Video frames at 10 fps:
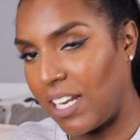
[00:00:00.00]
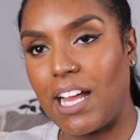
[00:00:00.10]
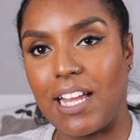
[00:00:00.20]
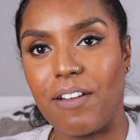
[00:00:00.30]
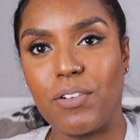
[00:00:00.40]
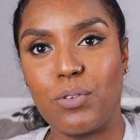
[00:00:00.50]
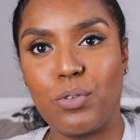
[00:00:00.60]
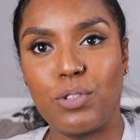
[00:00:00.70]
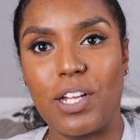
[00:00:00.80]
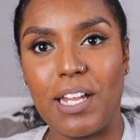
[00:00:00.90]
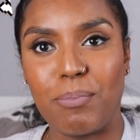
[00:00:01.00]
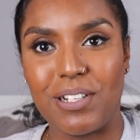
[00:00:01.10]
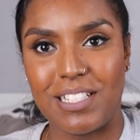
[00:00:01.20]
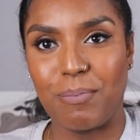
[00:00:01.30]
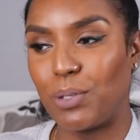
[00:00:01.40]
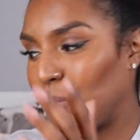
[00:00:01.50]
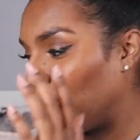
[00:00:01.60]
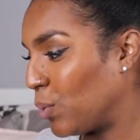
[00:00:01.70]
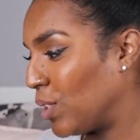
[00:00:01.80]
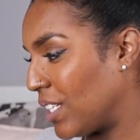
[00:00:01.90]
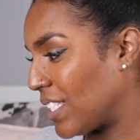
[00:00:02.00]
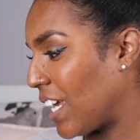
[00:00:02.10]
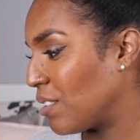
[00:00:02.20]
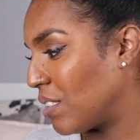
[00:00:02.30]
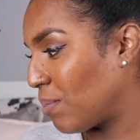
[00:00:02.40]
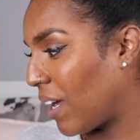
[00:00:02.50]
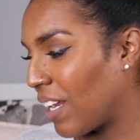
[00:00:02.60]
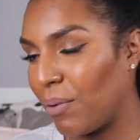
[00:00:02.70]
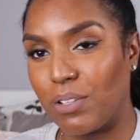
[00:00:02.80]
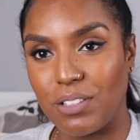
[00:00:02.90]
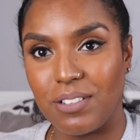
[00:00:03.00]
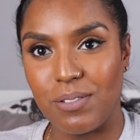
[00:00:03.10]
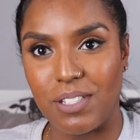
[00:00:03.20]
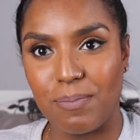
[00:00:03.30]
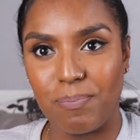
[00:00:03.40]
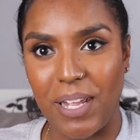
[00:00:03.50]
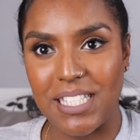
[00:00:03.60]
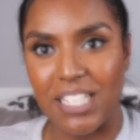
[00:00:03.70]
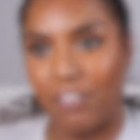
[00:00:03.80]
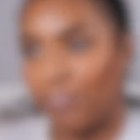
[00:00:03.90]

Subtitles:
Like, I gathered all the hairbrushes and put them all in the Sainsbury's bag, and it was basically